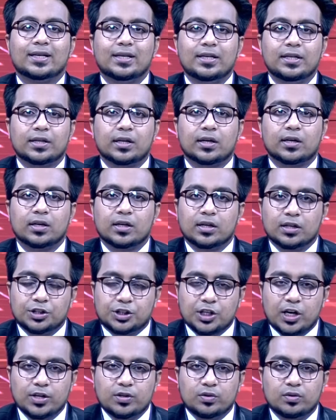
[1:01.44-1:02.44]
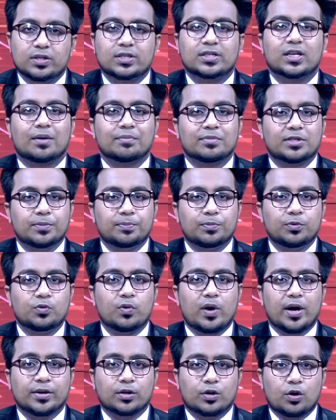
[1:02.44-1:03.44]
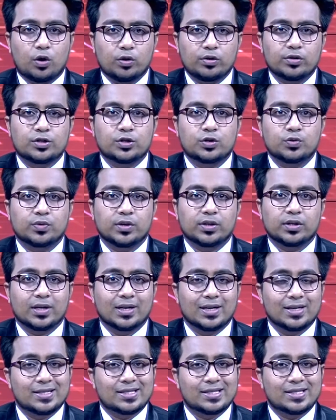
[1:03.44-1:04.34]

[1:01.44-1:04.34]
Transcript: leader Jahidul Islam Tipu and college student